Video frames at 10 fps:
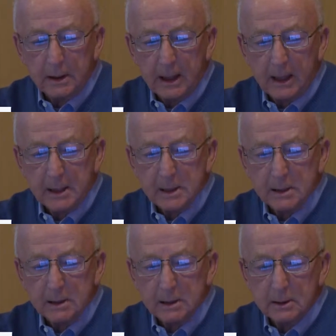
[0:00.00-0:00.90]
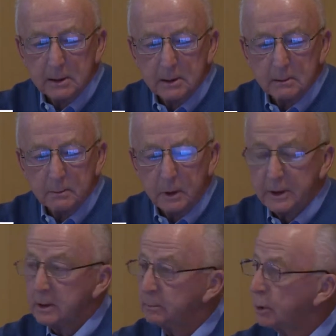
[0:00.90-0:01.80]
that
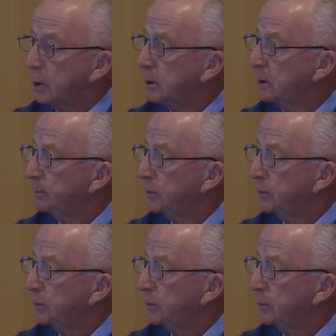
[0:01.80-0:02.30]
wanted a broader